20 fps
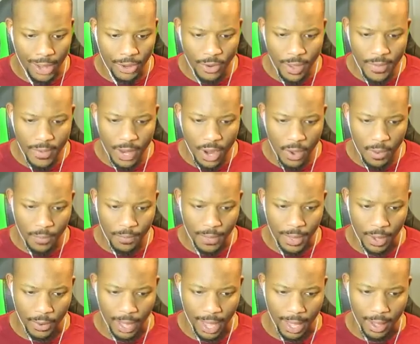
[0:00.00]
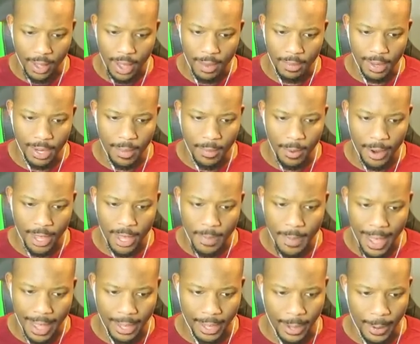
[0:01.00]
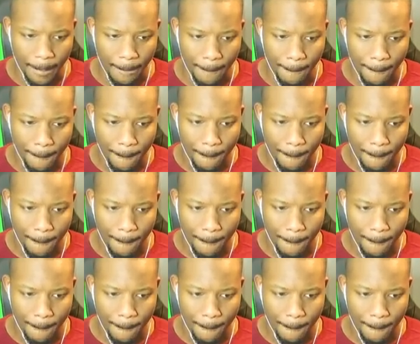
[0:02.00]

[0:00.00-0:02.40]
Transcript: I don't even know... Okay, I'm gonna bring you back here.